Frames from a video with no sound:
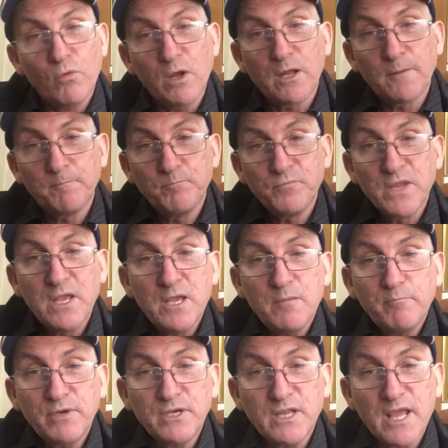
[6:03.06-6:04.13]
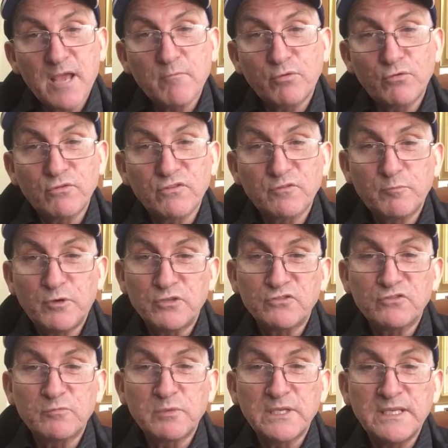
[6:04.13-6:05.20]
well. But gamble
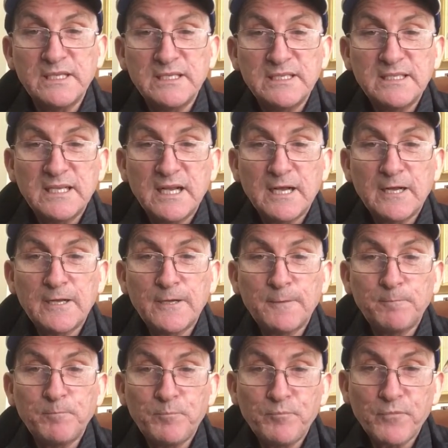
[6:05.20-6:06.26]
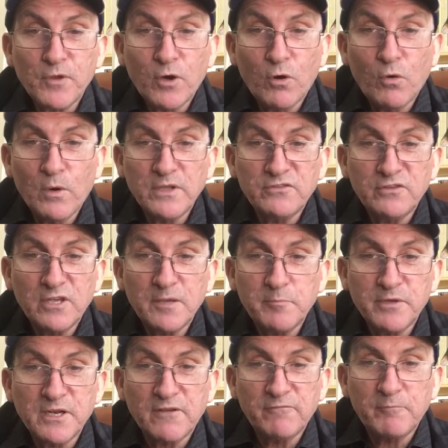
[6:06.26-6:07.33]
responsibly. Always keep
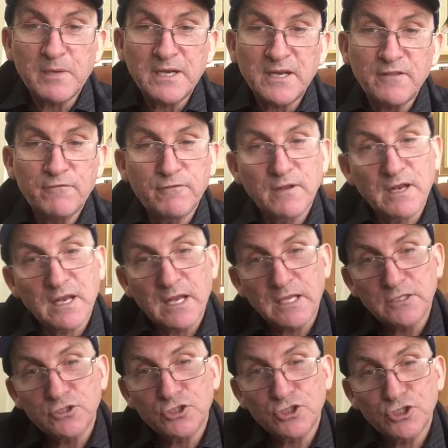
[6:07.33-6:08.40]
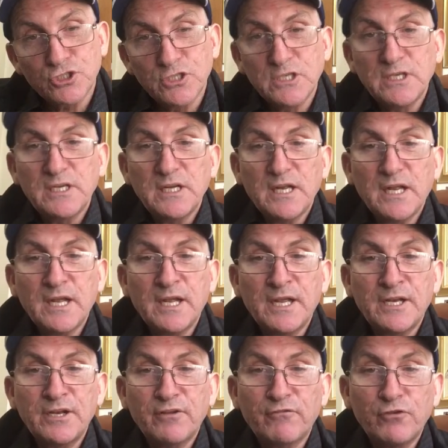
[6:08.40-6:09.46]
enough money for lunch
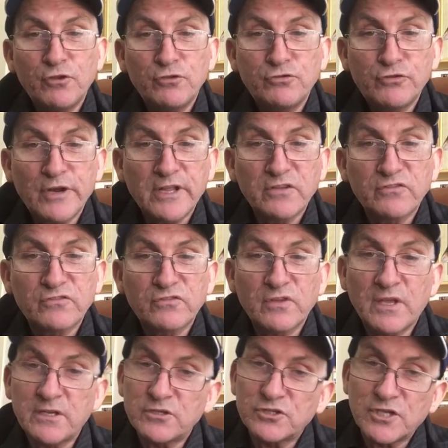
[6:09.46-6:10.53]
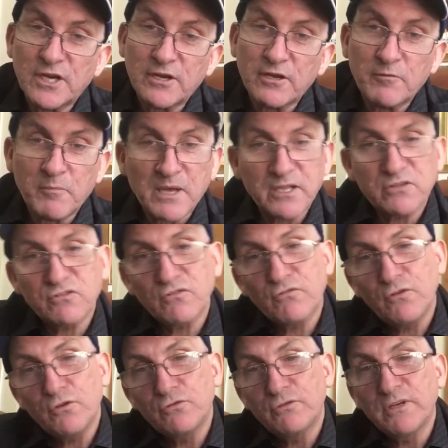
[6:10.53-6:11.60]
and a few drinks, and shout your mates a
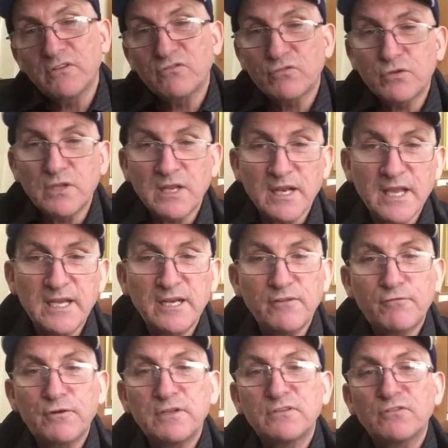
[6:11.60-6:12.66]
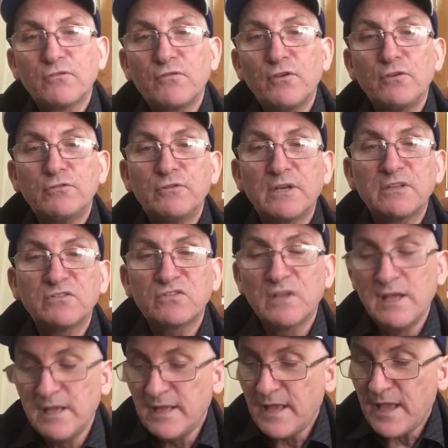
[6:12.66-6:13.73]
few drinks or your lady friends a few drinks.
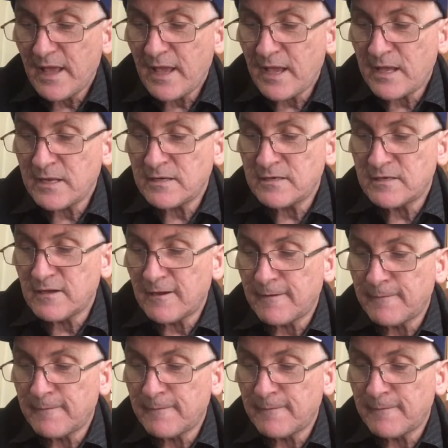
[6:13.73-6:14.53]
And,